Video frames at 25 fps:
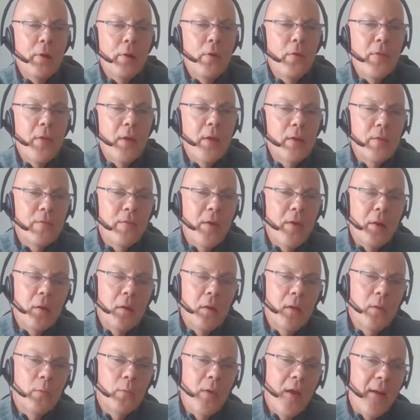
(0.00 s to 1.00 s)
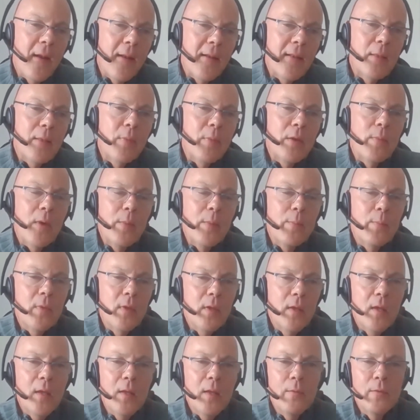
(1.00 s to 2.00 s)
Show that you've actually read a little bit about
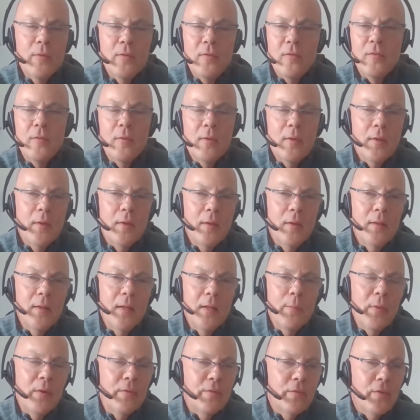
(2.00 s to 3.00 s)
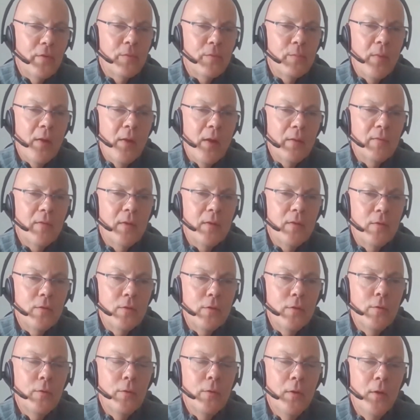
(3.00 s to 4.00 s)
me and a little bit of respect that
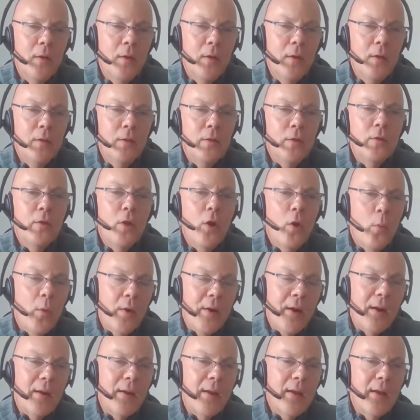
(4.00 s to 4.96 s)
you know what I